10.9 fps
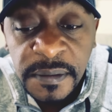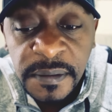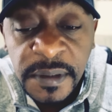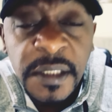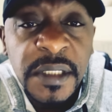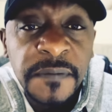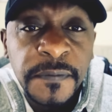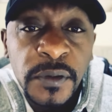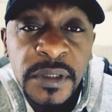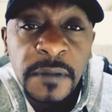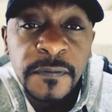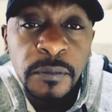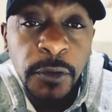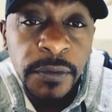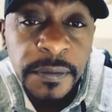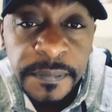take time for yourself to
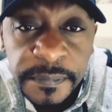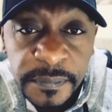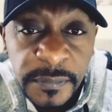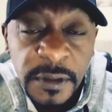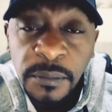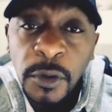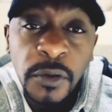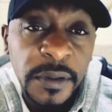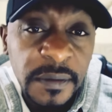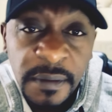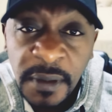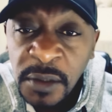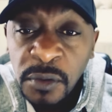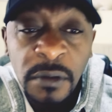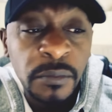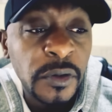mourn. Mourn, I
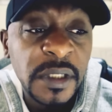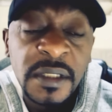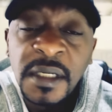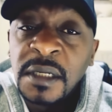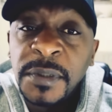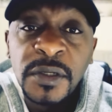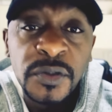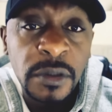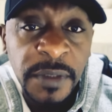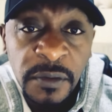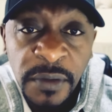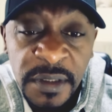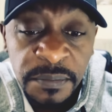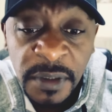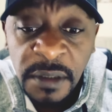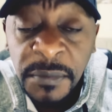don't know, mourning can happen in so many ways.
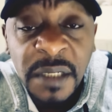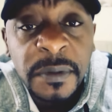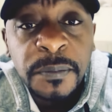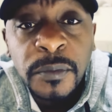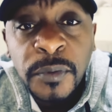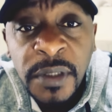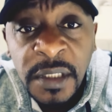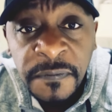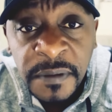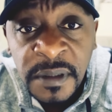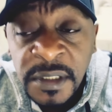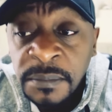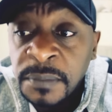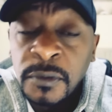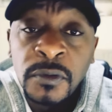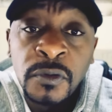Many people mourn differently. Some
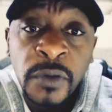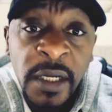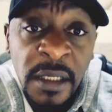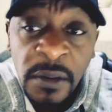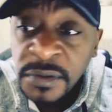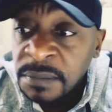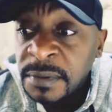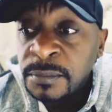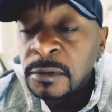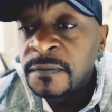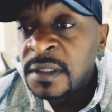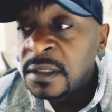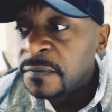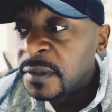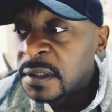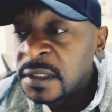people will cry out, some people will find
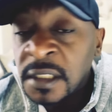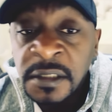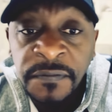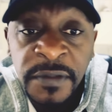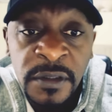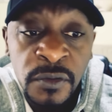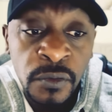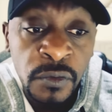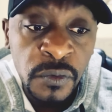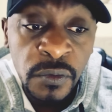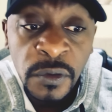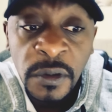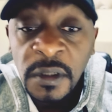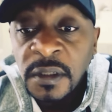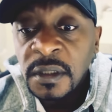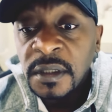different activities to do.
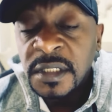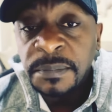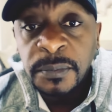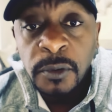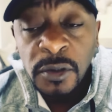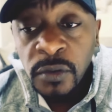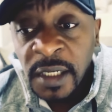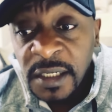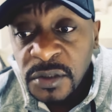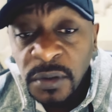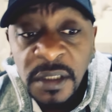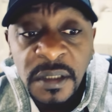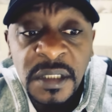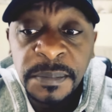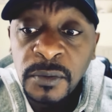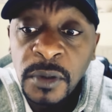Some people want to isolate,
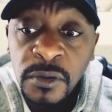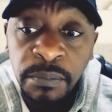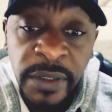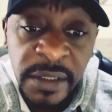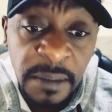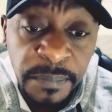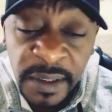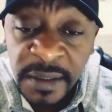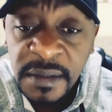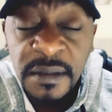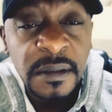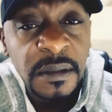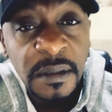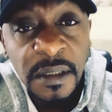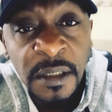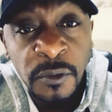some people want to break a plate.
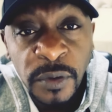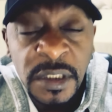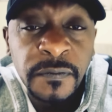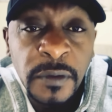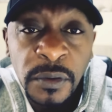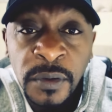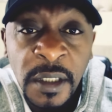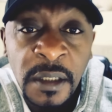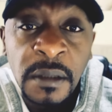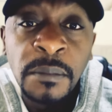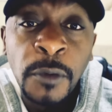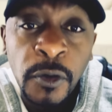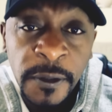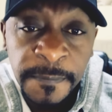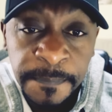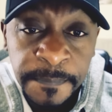In whichever way you can, mourn.